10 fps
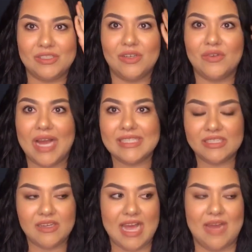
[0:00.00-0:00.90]
So I
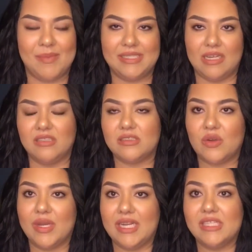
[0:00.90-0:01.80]
still had my doubts
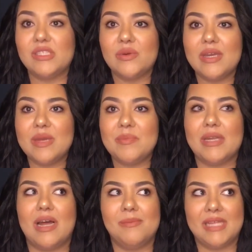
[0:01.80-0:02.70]
going into it,
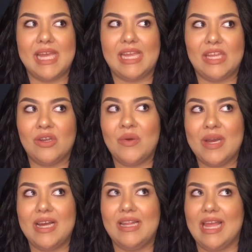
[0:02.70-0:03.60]
but I'm like, you know
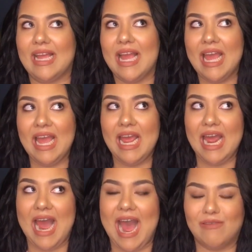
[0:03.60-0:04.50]
what, like,
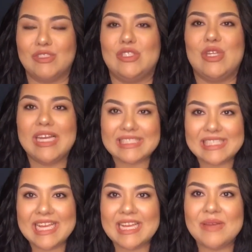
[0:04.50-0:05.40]
I have to
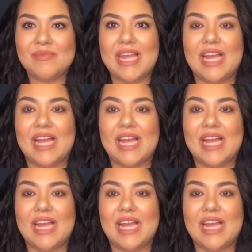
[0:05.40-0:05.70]
trust him.